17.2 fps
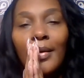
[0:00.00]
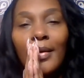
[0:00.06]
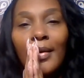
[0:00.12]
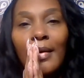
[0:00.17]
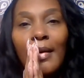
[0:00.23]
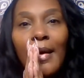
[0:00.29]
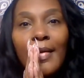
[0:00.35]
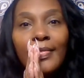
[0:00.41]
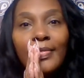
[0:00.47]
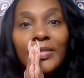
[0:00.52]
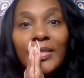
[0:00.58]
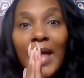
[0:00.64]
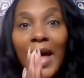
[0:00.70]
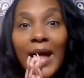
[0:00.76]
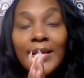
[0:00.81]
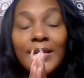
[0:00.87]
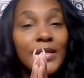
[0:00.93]

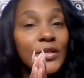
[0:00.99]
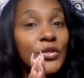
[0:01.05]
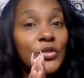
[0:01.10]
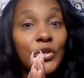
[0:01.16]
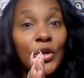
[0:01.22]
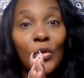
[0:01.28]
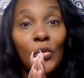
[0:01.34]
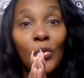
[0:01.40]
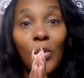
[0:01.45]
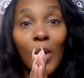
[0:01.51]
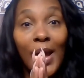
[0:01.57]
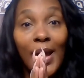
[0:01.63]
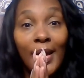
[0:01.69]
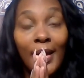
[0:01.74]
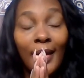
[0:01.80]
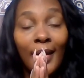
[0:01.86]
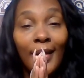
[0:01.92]
that is no
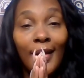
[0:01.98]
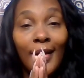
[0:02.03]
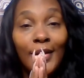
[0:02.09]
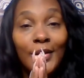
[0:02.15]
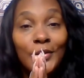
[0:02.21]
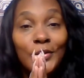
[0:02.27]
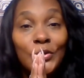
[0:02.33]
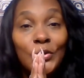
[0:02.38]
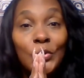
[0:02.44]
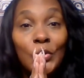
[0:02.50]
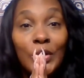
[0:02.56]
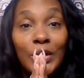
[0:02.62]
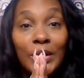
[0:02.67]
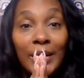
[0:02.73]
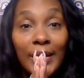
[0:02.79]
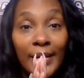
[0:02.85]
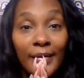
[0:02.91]
way to
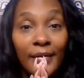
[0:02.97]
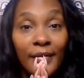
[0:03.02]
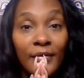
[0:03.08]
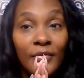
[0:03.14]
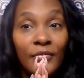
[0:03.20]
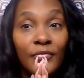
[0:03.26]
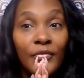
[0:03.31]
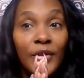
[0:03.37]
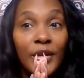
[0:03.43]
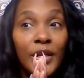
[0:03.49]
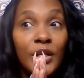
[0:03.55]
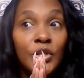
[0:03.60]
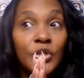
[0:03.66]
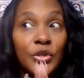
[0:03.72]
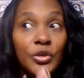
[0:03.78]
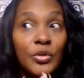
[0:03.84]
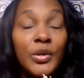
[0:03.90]
live
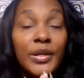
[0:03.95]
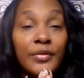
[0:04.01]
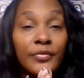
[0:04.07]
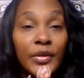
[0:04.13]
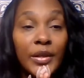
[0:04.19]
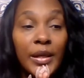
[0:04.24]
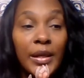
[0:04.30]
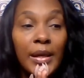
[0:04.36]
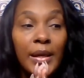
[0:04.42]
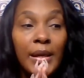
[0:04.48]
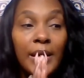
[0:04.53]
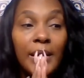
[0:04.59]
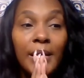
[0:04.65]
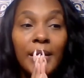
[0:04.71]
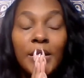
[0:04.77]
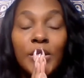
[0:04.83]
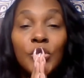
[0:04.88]
intuitively.
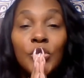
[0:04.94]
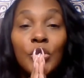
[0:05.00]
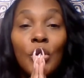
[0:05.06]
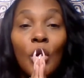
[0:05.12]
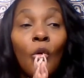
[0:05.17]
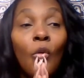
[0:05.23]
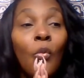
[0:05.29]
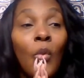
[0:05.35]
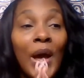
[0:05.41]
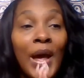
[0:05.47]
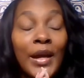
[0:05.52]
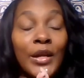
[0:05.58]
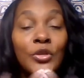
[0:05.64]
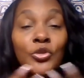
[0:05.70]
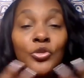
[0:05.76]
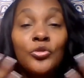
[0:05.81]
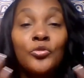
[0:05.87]
It is no way
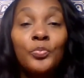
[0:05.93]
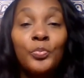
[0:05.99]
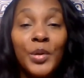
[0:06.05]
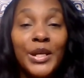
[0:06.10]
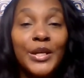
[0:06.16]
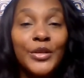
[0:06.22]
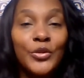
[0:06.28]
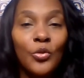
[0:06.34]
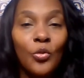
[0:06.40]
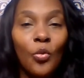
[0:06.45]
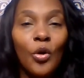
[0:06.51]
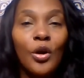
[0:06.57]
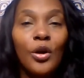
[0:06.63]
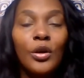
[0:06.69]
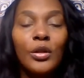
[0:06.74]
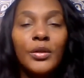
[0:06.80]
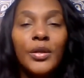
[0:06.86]
to be in the
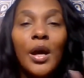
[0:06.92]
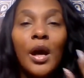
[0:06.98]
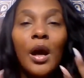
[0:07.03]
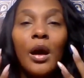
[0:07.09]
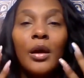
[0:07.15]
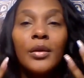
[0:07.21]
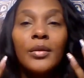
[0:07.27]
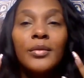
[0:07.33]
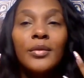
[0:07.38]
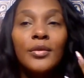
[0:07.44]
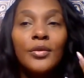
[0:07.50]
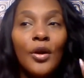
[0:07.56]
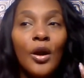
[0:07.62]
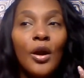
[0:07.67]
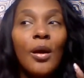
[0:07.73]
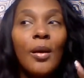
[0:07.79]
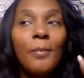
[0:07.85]
world.
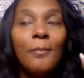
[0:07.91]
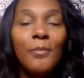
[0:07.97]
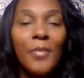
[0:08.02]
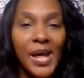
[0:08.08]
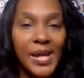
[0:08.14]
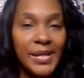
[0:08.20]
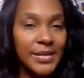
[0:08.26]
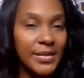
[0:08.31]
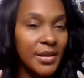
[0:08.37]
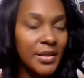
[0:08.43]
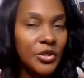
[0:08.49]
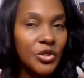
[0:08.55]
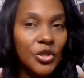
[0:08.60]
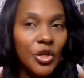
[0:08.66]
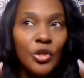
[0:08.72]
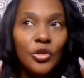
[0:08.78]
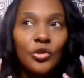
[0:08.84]
Your
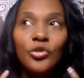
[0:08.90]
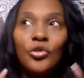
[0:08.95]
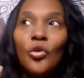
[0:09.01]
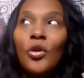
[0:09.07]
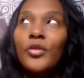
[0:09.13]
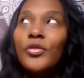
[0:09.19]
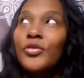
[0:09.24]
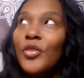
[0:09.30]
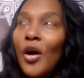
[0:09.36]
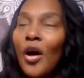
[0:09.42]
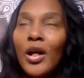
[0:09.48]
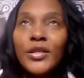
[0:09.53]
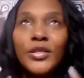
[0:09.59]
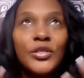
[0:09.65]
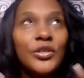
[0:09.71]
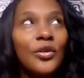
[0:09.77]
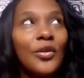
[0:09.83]
message, your
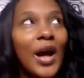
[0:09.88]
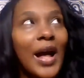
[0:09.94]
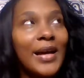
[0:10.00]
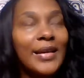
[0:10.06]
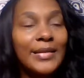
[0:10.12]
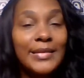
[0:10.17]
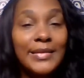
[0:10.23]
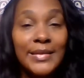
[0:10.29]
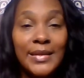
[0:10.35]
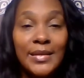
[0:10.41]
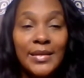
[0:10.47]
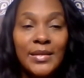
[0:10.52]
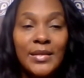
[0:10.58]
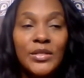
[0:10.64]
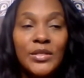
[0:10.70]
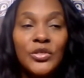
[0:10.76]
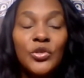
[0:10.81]
thoughts, your
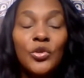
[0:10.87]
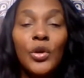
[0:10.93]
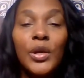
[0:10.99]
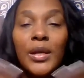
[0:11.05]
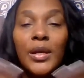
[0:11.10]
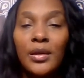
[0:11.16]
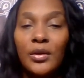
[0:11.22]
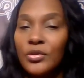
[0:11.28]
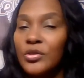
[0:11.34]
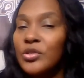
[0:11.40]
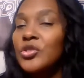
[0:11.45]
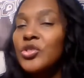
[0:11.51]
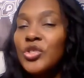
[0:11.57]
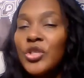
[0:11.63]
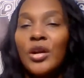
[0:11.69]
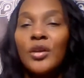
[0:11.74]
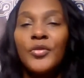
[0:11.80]
ideas, you're here to
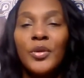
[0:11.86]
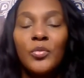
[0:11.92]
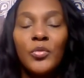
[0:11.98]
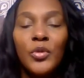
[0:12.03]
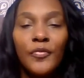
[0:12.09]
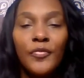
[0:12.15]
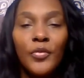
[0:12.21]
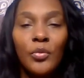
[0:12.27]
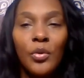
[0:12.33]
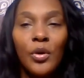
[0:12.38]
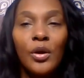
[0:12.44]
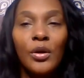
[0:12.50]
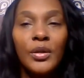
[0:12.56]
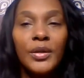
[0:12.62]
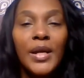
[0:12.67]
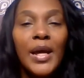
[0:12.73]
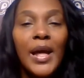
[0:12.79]
share them with the
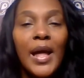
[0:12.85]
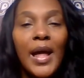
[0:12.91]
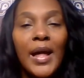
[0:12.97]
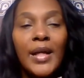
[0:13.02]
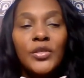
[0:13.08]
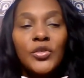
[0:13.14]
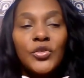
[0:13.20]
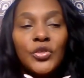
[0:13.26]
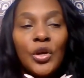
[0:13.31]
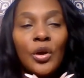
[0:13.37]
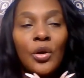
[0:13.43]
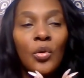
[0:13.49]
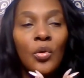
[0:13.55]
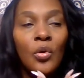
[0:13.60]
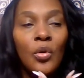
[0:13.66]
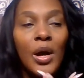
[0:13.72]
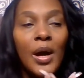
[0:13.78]
world. And so